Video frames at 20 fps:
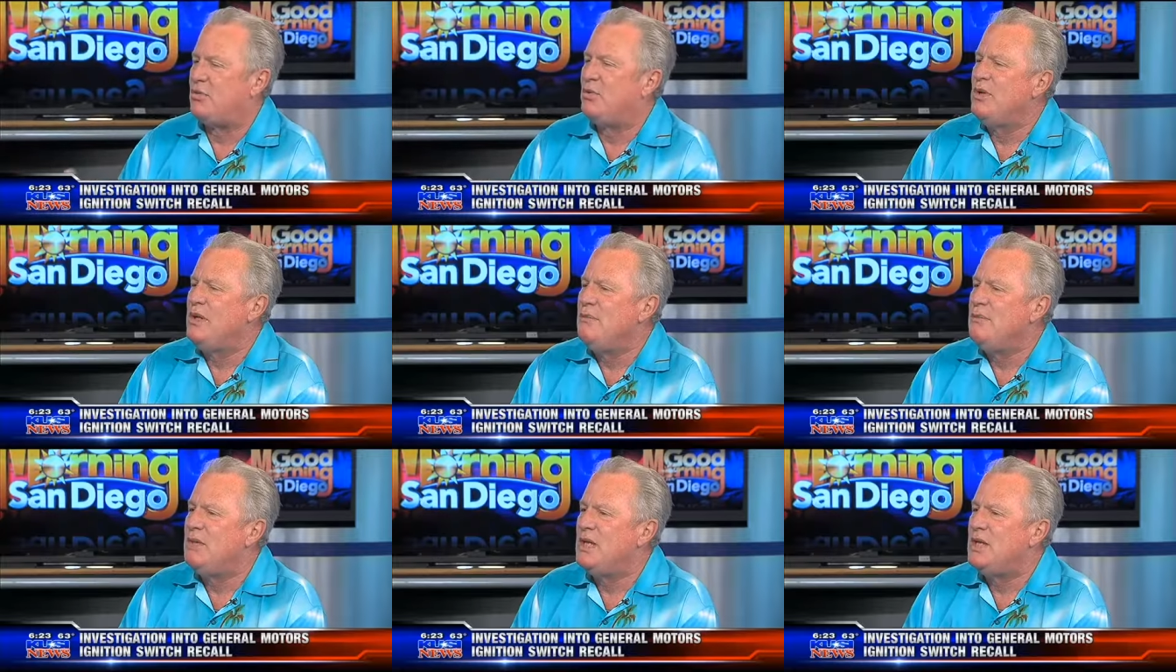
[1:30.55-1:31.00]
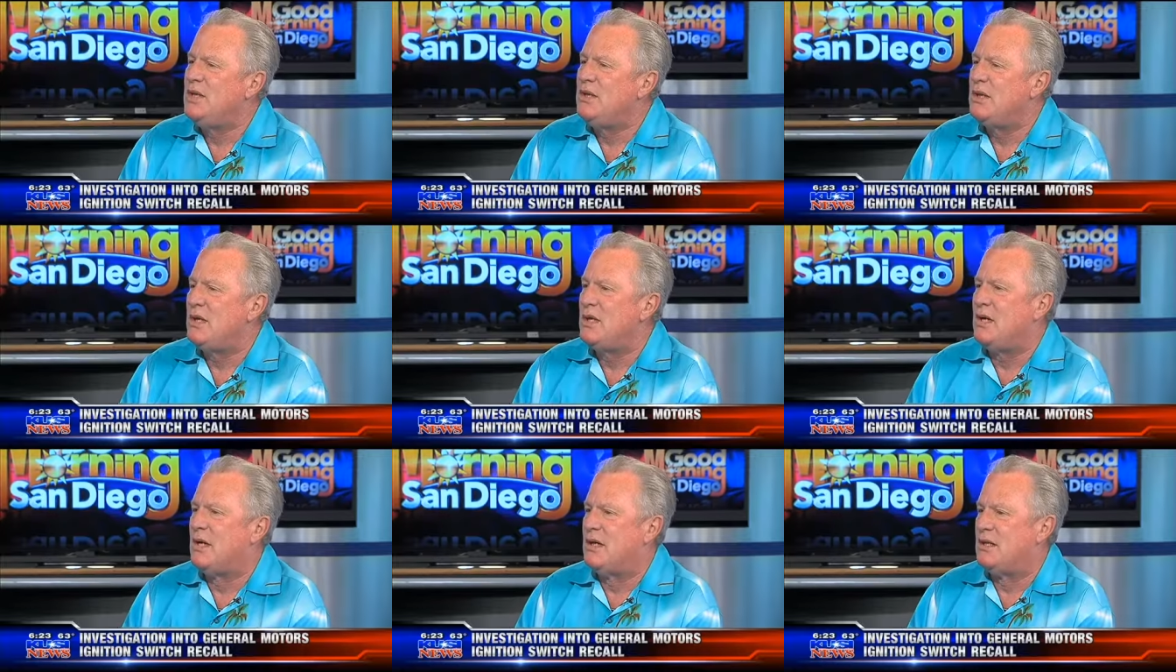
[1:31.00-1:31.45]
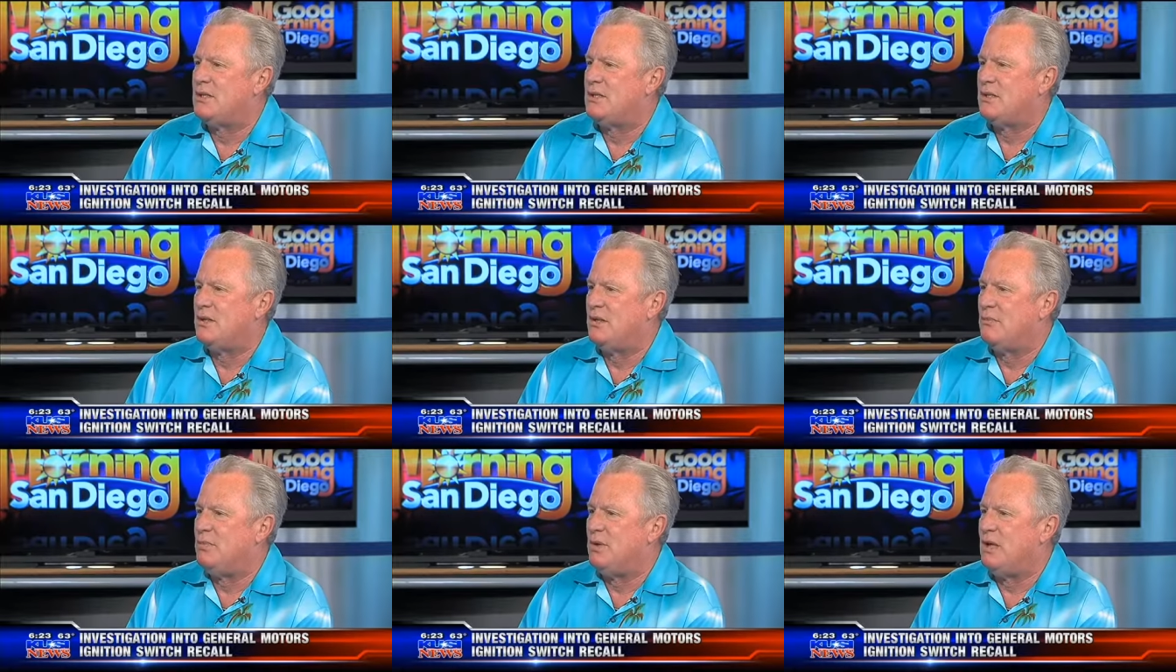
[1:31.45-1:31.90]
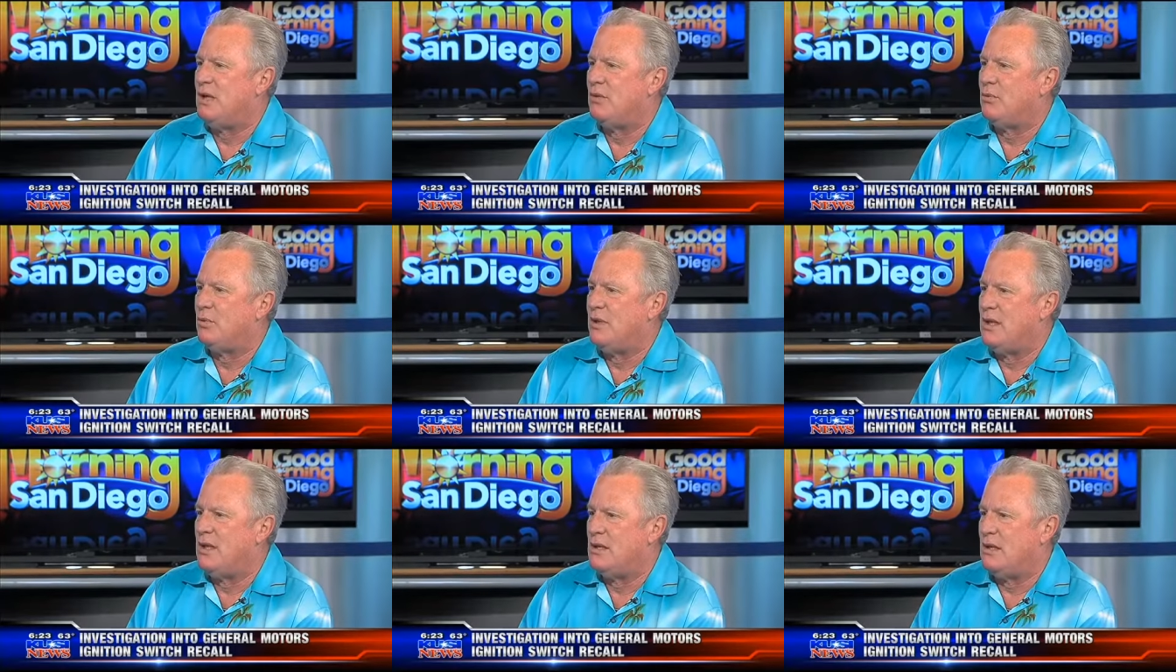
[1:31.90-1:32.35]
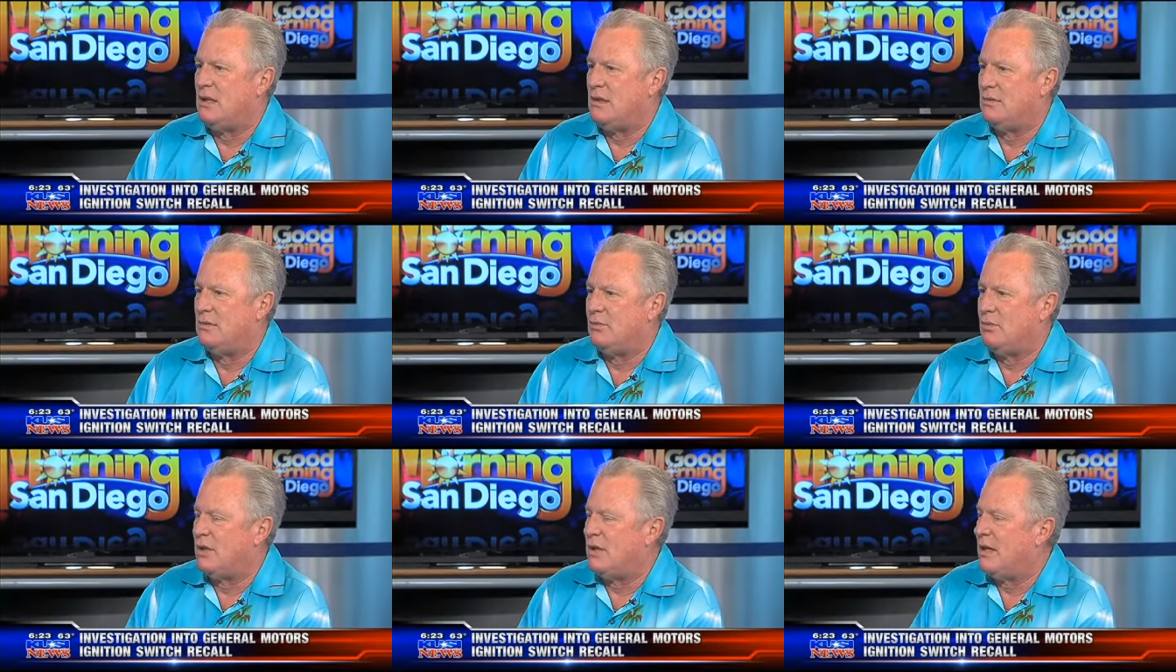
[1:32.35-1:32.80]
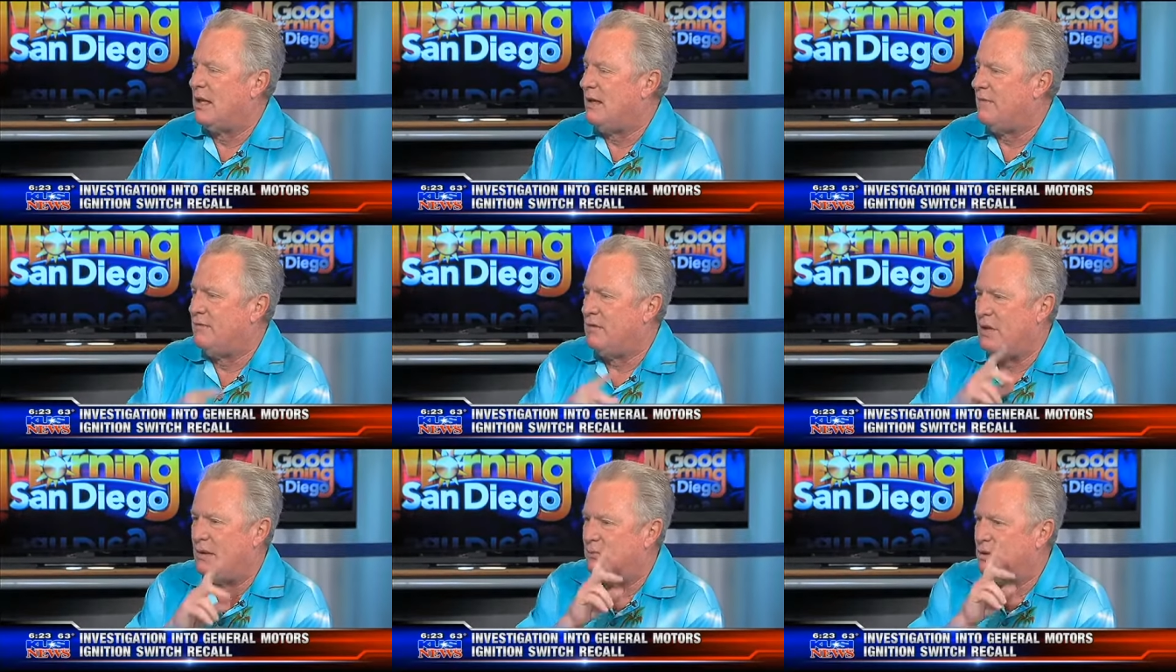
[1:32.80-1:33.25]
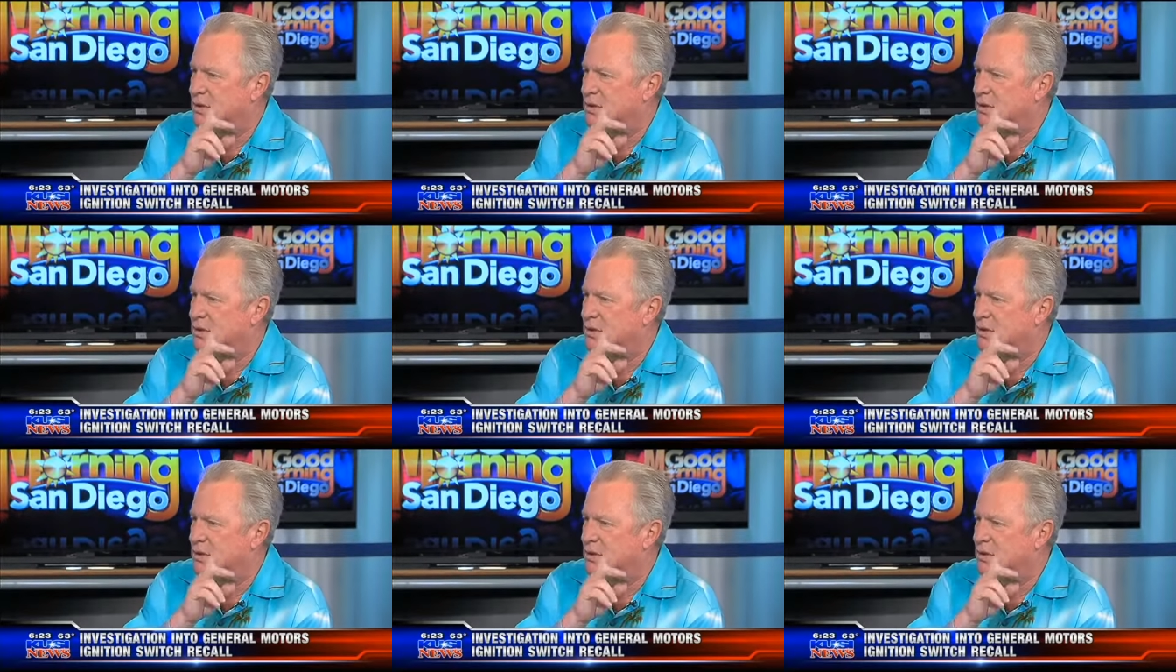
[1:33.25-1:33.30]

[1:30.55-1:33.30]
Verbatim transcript: got 3 million cars that are being recalled, and we're going to have mm-hmm.